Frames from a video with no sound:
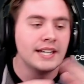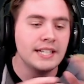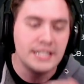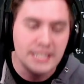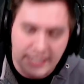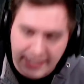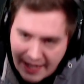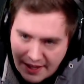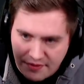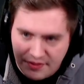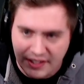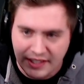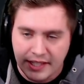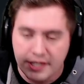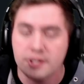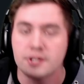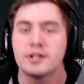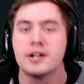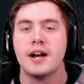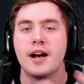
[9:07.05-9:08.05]
You get the
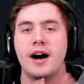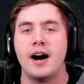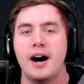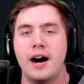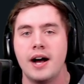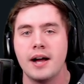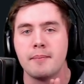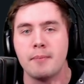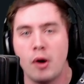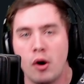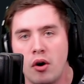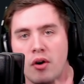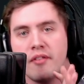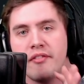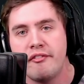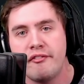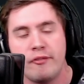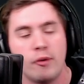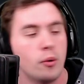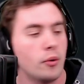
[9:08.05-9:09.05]
gear. I'm all
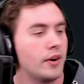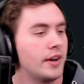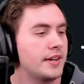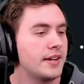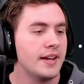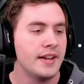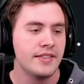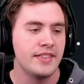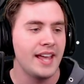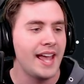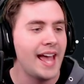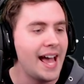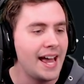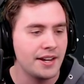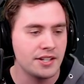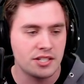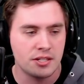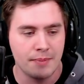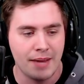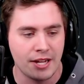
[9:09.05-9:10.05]
for it. They
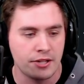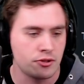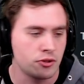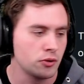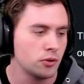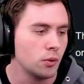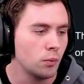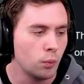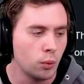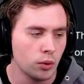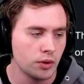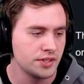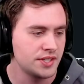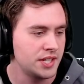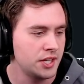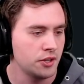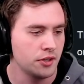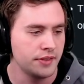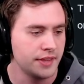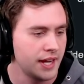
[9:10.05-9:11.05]
added some extra rewards
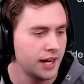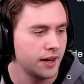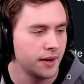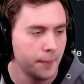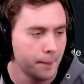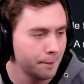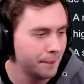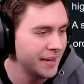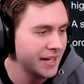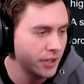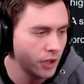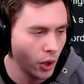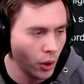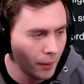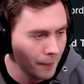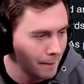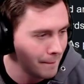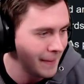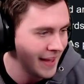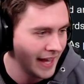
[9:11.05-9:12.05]
here and there.
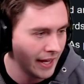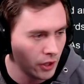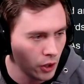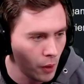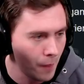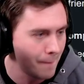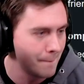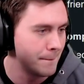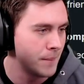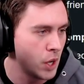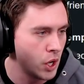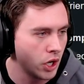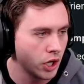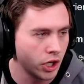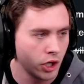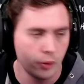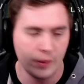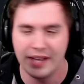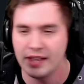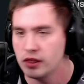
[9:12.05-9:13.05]
Bingo, bango,
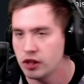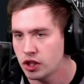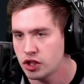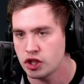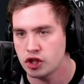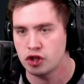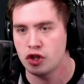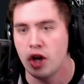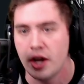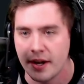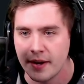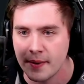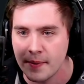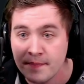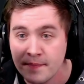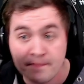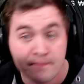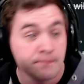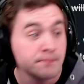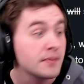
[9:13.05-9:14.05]
bongo. It looks good.
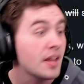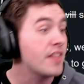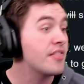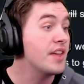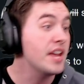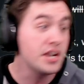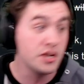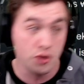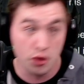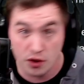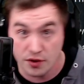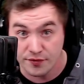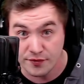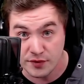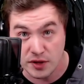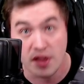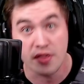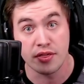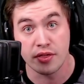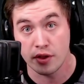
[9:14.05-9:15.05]
They
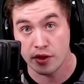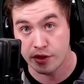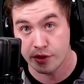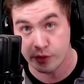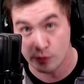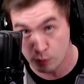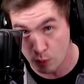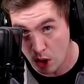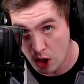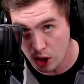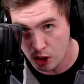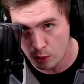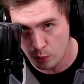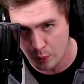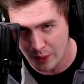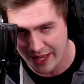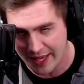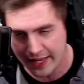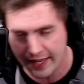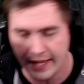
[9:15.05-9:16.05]
nerfed the
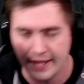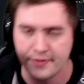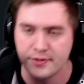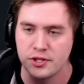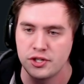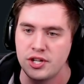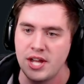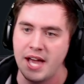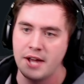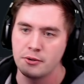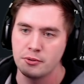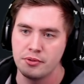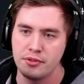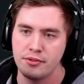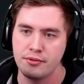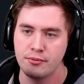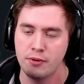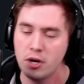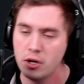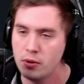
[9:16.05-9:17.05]
throwaway in the Shattered
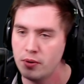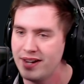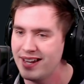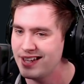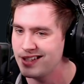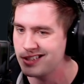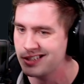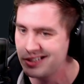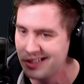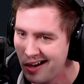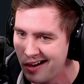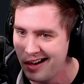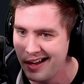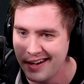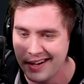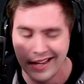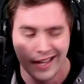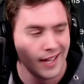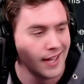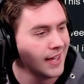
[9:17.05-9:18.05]
Throne. It's
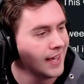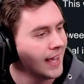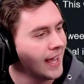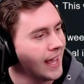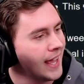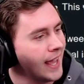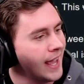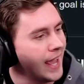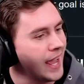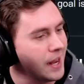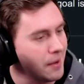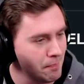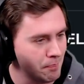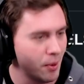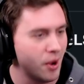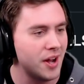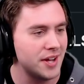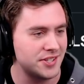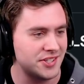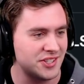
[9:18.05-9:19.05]
gone. And
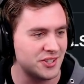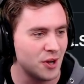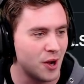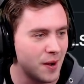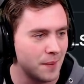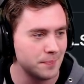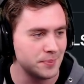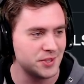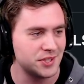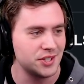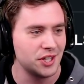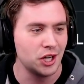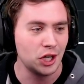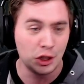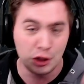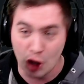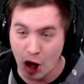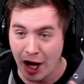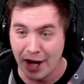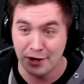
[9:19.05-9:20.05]
boss stomps
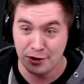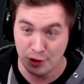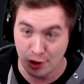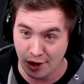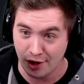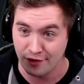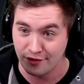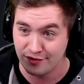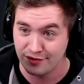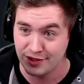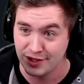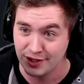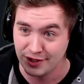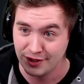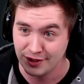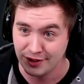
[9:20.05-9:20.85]
got nerfed.